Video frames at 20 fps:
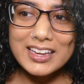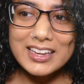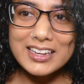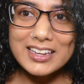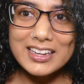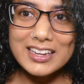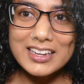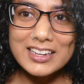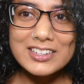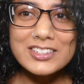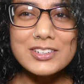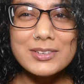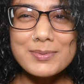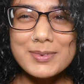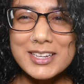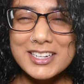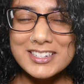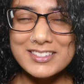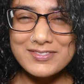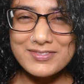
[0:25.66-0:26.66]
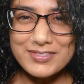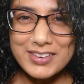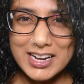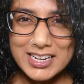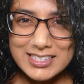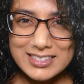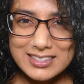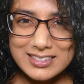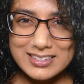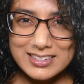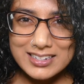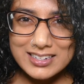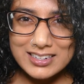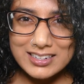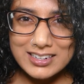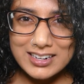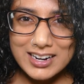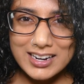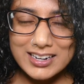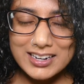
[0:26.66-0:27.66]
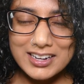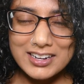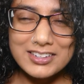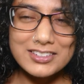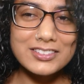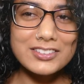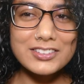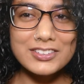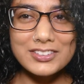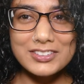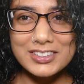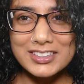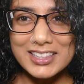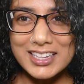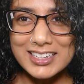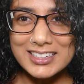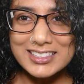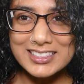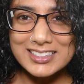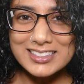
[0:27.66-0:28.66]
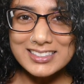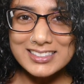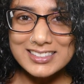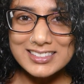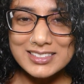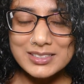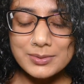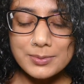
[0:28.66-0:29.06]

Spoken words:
intermittent fasting right now. Do you know what that is?